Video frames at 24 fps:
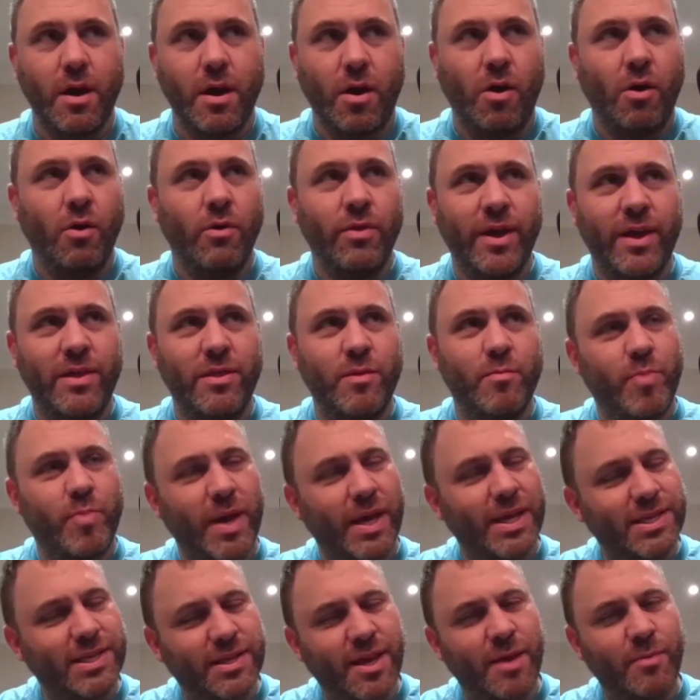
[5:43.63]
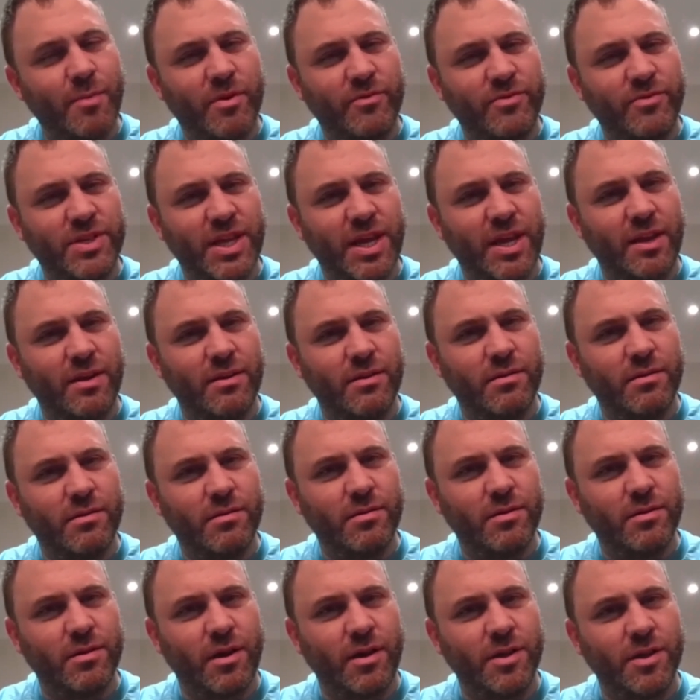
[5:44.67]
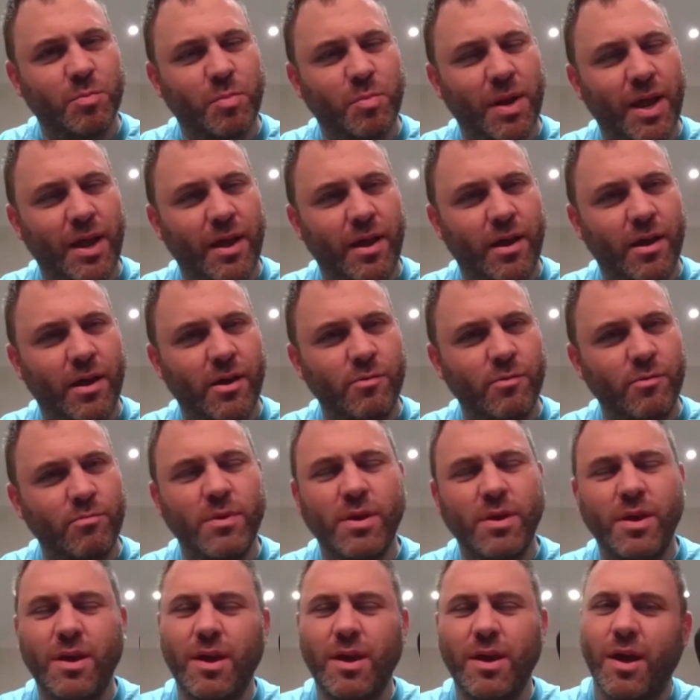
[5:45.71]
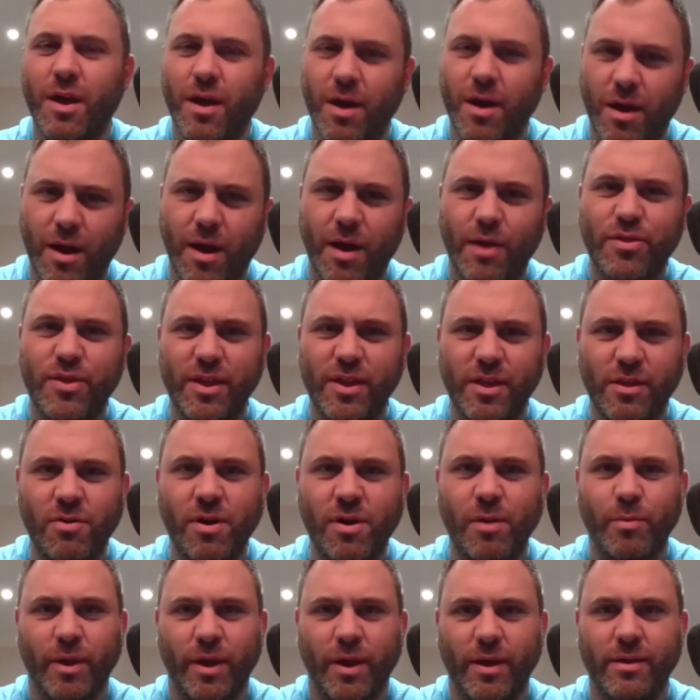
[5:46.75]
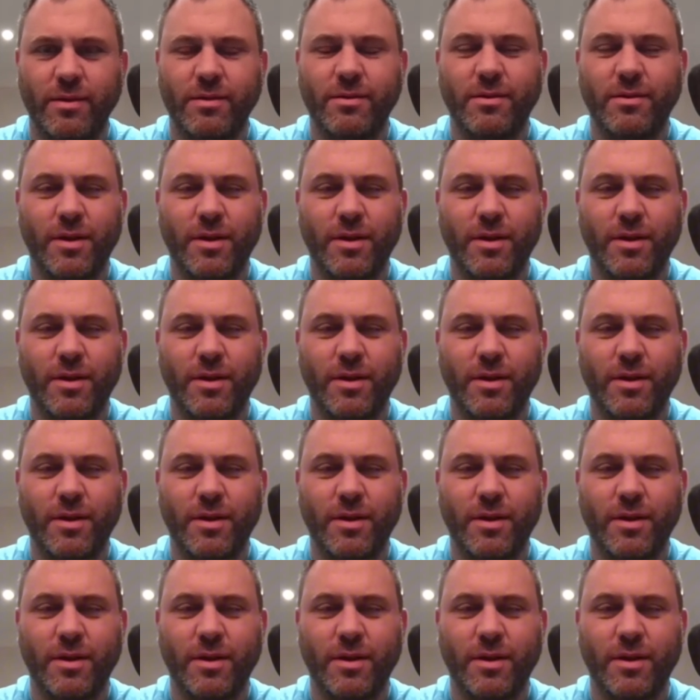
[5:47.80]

Are they the best team I've seen us play at home? I think they're up there.